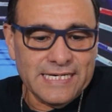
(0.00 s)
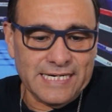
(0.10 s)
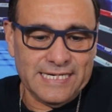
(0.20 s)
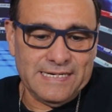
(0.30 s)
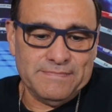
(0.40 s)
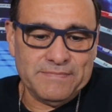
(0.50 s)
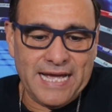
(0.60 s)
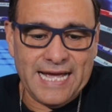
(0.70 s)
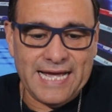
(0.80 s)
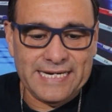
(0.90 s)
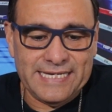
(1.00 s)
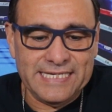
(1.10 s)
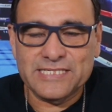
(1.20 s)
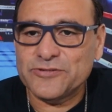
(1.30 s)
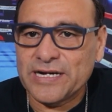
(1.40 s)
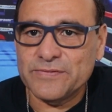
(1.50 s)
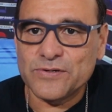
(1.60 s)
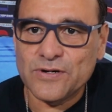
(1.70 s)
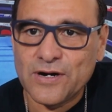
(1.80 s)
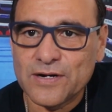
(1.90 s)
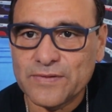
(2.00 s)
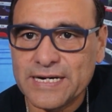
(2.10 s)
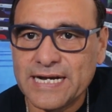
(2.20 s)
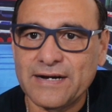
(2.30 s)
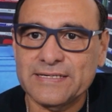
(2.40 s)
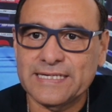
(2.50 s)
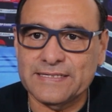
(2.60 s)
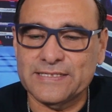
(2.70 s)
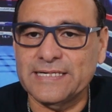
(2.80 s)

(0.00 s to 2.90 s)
Um, and he's training real hard right now to get,